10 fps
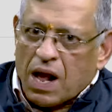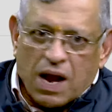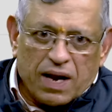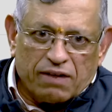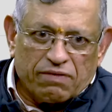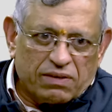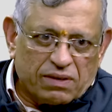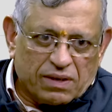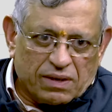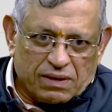and with
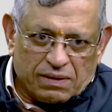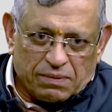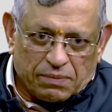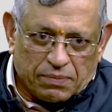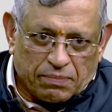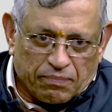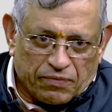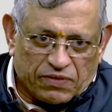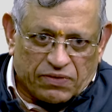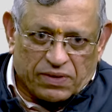
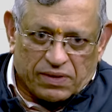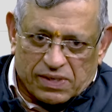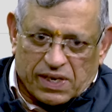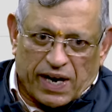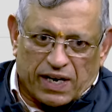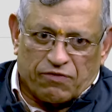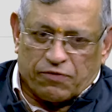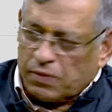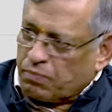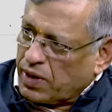this kind
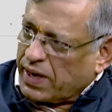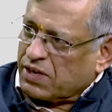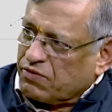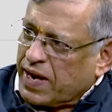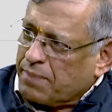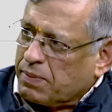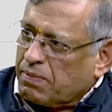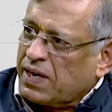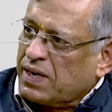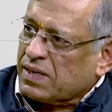of productive
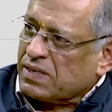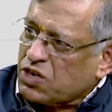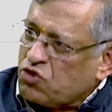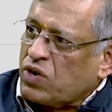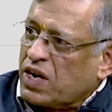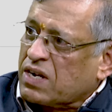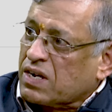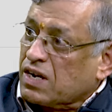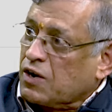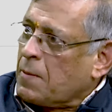capabilities,
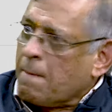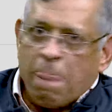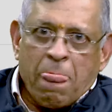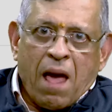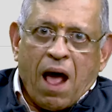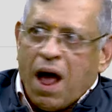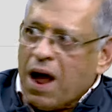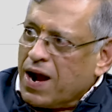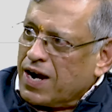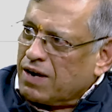education,
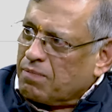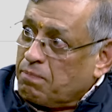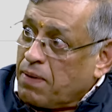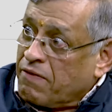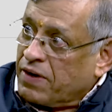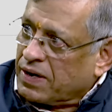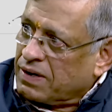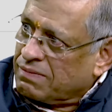and power.